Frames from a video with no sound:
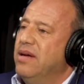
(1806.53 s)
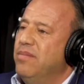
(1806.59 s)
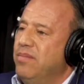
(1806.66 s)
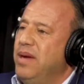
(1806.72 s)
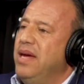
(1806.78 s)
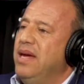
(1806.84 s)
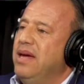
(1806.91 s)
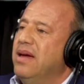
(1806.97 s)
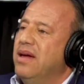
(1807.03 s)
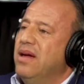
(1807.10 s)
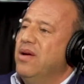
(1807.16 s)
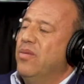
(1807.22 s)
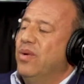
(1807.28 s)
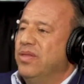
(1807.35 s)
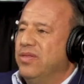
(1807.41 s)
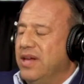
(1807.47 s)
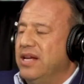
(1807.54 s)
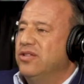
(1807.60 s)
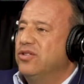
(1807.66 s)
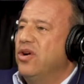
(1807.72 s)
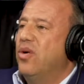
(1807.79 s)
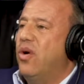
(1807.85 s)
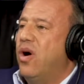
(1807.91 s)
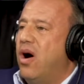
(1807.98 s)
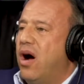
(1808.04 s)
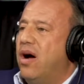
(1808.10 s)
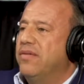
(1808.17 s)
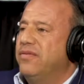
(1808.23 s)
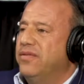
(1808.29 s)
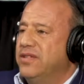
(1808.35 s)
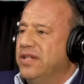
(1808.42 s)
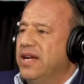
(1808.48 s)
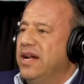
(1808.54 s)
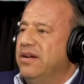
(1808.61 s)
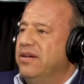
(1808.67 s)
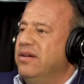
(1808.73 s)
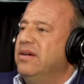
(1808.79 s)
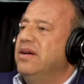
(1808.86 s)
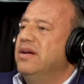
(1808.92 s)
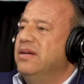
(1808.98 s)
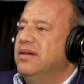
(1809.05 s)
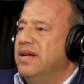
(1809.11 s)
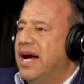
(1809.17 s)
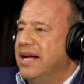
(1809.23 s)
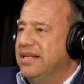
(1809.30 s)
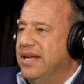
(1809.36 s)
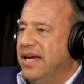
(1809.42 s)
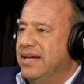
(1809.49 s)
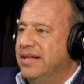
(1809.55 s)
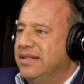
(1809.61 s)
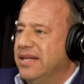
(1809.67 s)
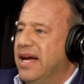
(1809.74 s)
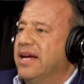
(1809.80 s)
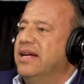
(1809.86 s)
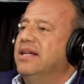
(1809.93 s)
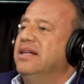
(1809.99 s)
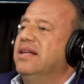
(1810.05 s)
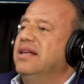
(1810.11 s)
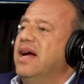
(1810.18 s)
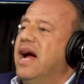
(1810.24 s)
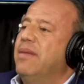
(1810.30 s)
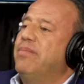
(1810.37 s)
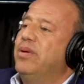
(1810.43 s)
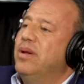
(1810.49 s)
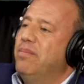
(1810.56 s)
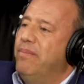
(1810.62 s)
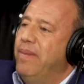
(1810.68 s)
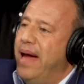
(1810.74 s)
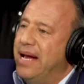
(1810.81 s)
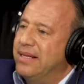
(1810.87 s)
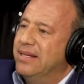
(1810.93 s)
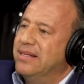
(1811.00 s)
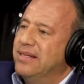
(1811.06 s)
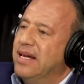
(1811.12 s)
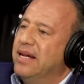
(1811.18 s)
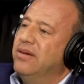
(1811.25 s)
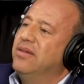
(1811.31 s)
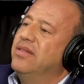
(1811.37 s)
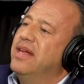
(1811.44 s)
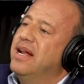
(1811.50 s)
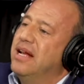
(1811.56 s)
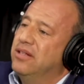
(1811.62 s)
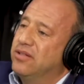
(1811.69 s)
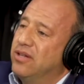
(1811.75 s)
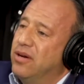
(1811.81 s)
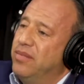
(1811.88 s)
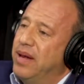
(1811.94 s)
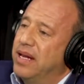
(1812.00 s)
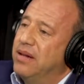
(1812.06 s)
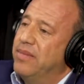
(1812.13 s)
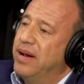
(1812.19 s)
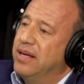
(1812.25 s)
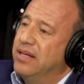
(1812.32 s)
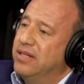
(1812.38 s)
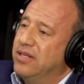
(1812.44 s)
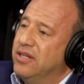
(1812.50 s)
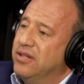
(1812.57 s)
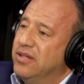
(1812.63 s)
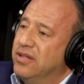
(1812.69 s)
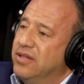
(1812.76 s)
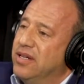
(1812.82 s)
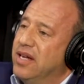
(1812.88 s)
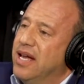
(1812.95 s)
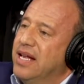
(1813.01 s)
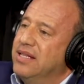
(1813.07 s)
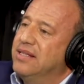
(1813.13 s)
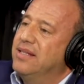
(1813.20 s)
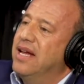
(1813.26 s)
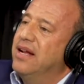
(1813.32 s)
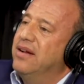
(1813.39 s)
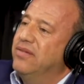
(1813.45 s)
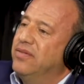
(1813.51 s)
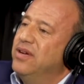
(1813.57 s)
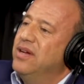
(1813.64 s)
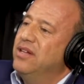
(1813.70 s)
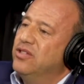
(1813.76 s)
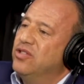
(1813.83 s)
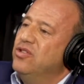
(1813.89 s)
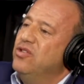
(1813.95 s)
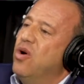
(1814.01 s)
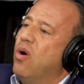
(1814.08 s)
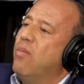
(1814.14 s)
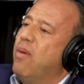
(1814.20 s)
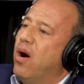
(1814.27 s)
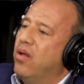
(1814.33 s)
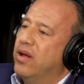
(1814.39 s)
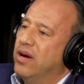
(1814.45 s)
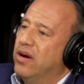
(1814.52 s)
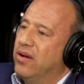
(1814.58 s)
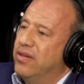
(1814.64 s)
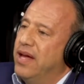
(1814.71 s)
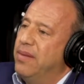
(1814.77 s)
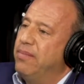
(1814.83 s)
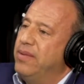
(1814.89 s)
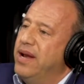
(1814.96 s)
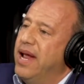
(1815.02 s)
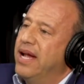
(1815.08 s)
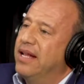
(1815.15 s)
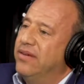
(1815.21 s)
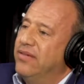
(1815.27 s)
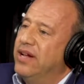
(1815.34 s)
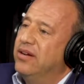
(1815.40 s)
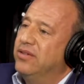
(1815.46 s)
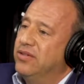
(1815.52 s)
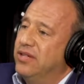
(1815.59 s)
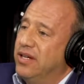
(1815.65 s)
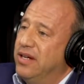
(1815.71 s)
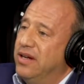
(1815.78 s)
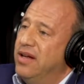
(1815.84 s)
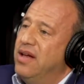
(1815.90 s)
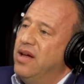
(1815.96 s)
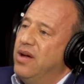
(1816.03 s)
Me, when things go off center, I take a second, I put it back to center, then I start making my decisions instead of snowballing all that negative energy.